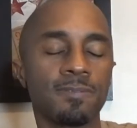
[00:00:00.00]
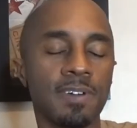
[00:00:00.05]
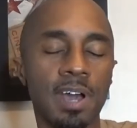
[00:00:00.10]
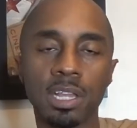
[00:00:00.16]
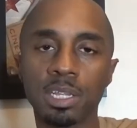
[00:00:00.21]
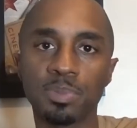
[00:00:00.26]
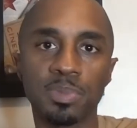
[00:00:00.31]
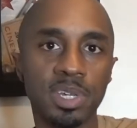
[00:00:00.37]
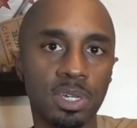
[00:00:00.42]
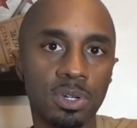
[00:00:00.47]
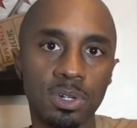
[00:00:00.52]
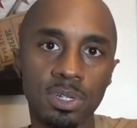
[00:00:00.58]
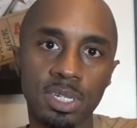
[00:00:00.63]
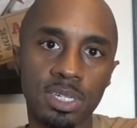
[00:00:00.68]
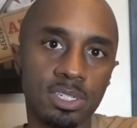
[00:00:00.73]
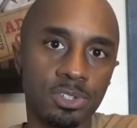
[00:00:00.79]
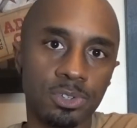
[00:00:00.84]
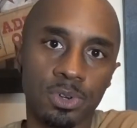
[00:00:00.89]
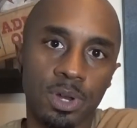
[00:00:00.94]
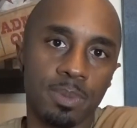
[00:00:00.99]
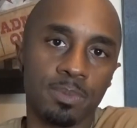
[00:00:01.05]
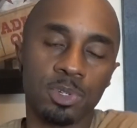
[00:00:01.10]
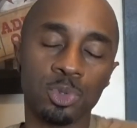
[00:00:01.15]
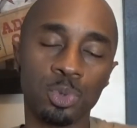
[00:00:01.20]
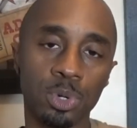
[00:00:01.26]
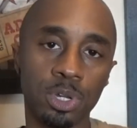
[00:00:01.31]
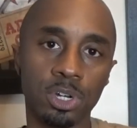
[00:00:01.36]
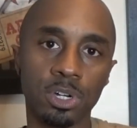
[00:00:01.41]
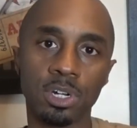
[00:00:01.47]
follow me on Instagram or
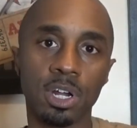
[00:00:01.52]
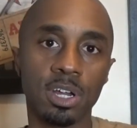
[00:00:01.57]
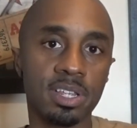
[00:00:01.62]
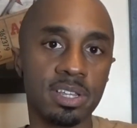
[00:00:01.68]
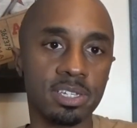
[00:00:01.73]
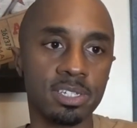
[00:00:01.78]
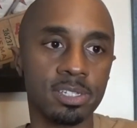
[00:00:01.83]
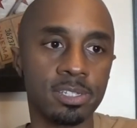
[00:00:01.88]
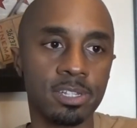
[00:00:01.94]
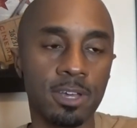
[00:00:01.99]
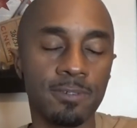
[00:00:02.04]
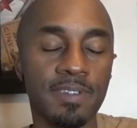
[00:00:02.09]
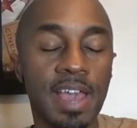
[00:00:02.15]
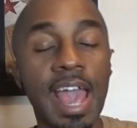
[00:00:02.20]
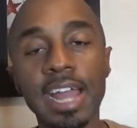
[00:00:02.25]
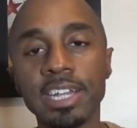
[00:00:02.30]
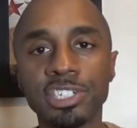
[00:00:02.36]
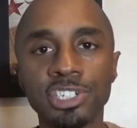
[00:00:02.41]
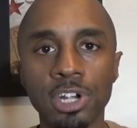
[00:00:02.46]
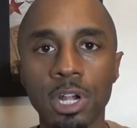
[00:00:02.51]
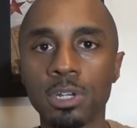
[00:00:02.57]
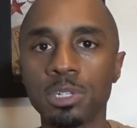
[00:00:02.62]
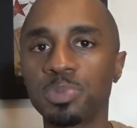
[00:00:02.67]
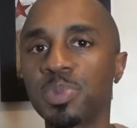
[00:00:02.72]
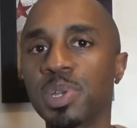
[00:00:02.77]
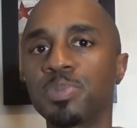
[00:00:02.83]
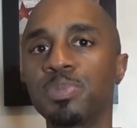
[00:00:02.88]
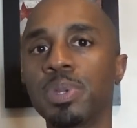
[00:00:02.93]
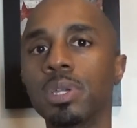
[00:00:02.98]
Twitter and all that good stuff at Charles
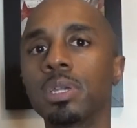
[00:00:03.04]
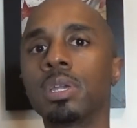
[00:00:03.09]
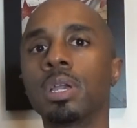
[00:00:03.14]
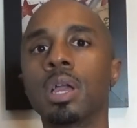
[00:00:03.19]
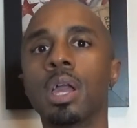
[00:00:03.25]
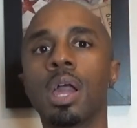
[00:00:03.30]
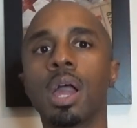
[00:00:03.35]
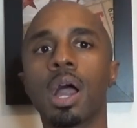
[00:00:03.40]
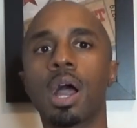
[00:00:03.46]
McBee.